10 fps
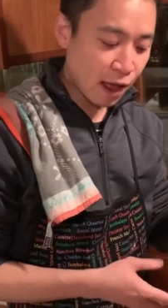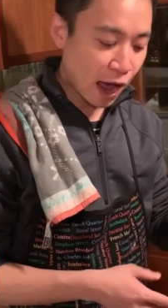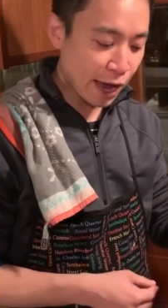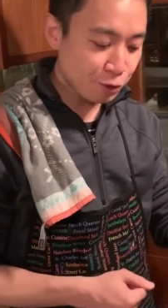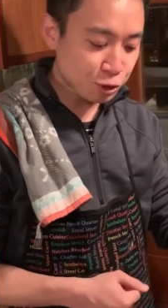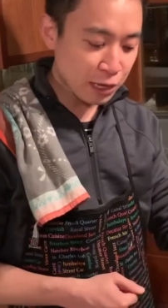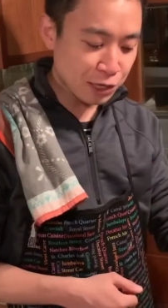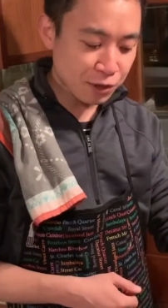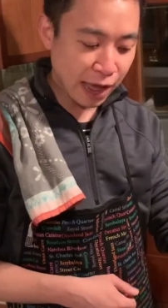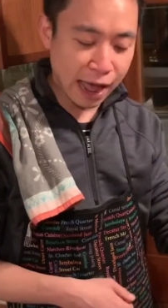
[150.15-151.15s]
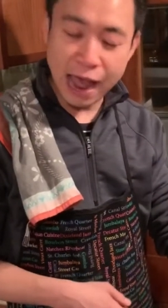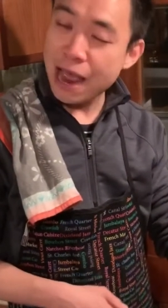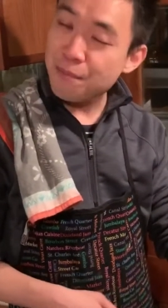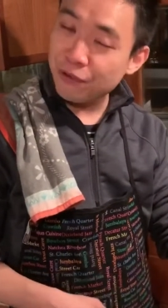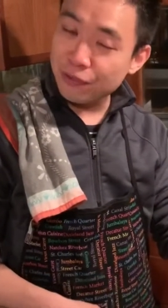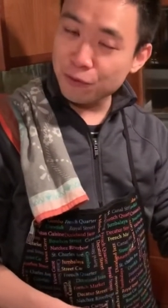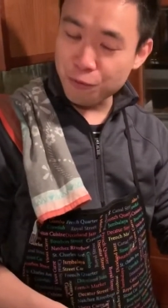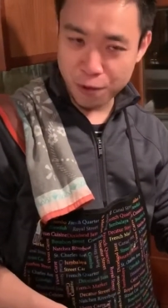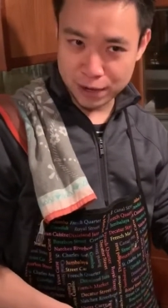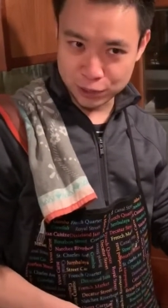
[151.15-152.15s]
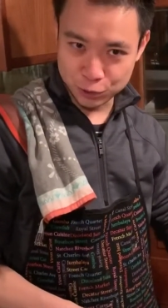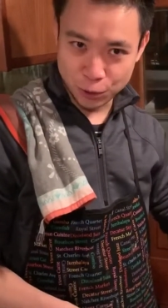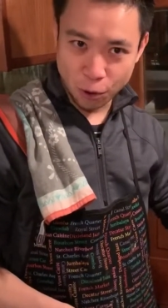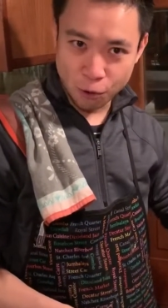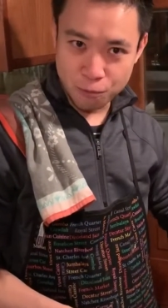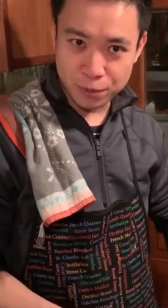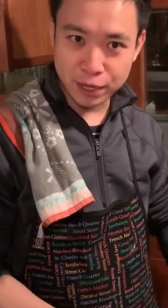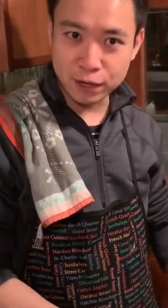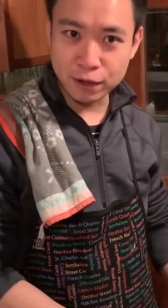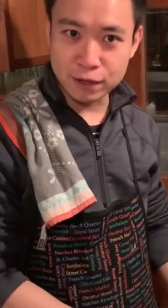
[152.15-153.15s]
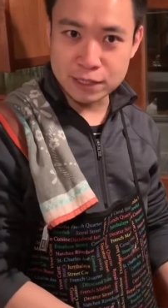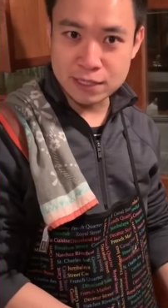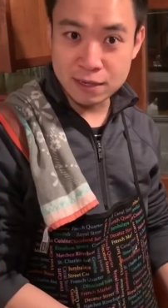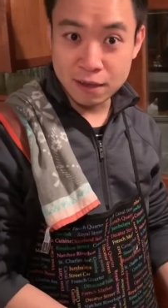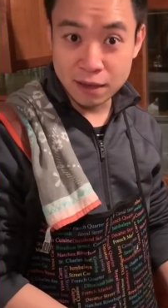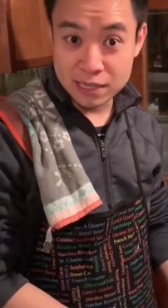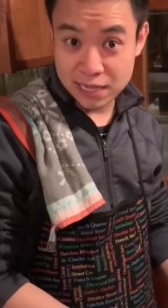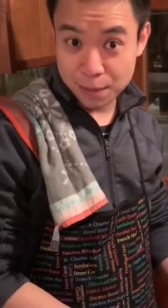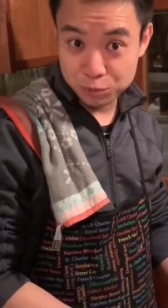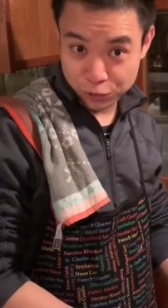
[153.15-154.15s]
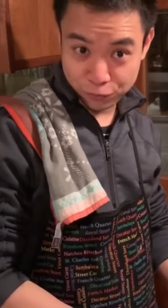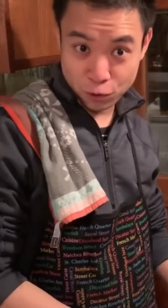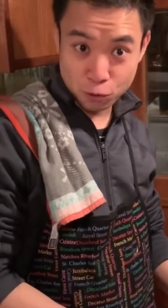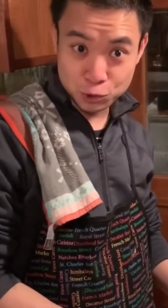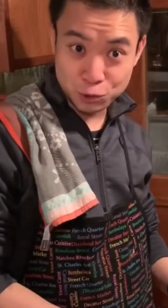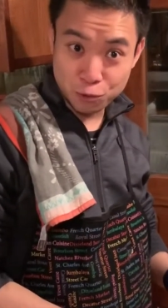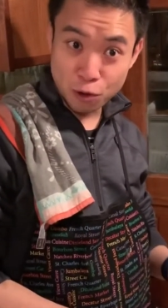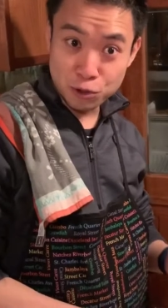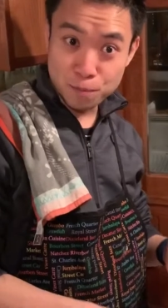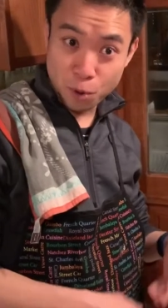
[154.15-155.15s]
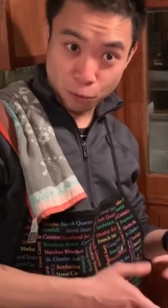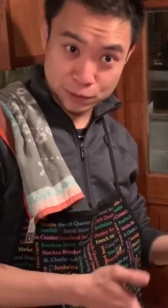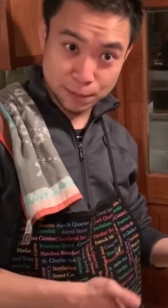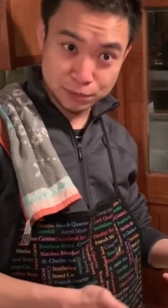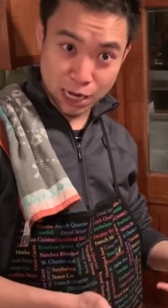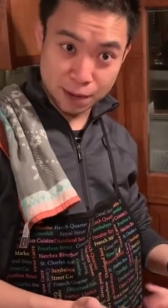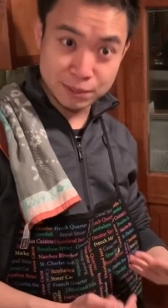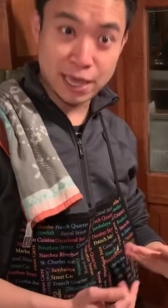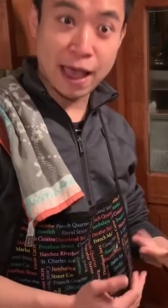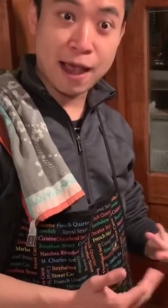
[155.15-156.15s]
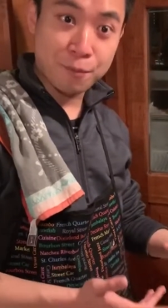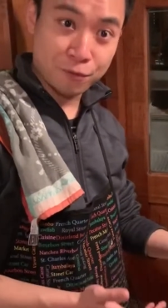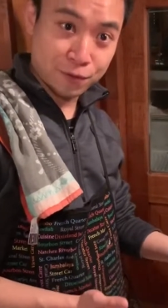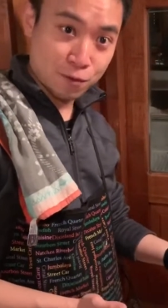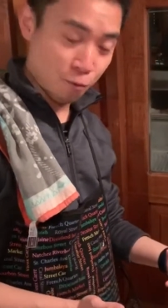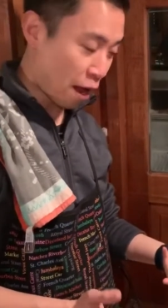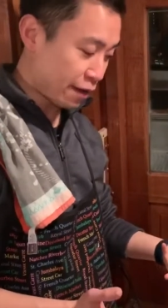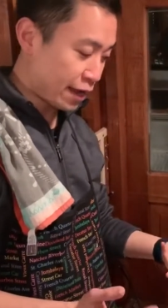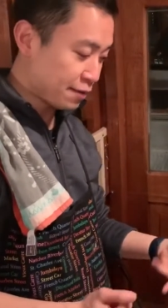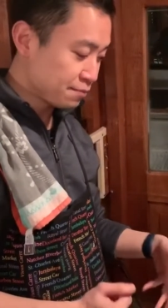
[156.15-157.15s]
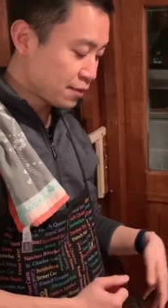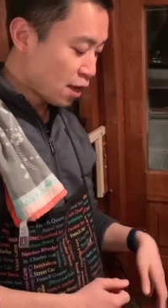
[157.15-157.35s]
I usually like to have everything ready to go because it's kind of difficult to cook on the boat sometimes, get everything ready.